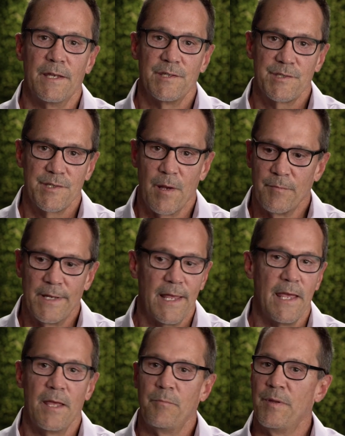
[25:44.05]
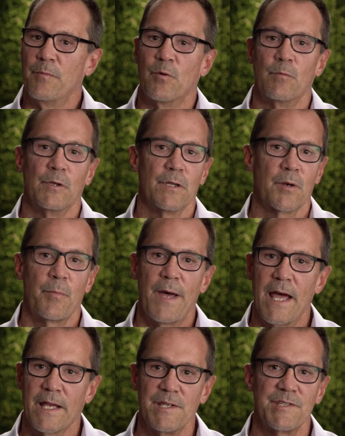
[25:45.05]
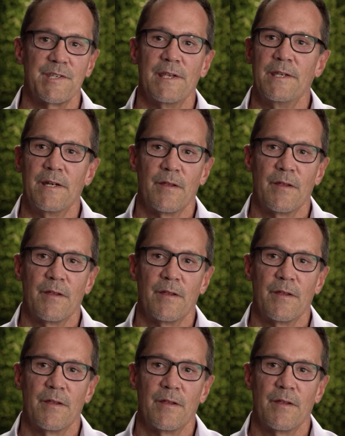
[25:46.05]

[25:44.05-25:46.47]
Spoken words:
And someday people will look back and say,